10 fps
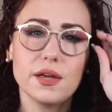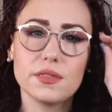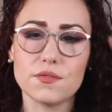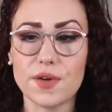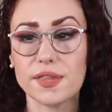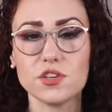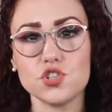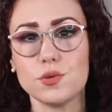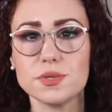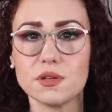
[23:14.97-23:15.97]
The fact that
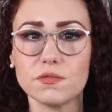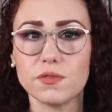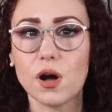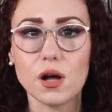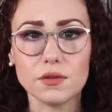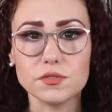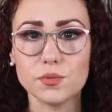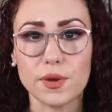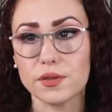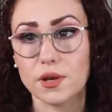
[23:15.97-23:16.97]
she was involved
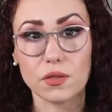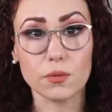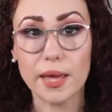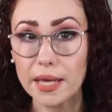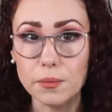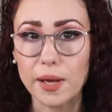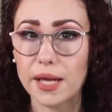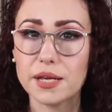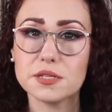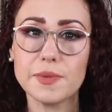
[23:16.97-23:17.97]
with another man
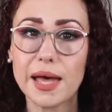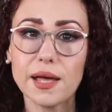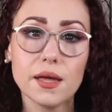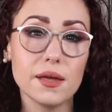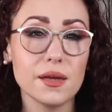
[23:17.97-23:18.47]
behind his back,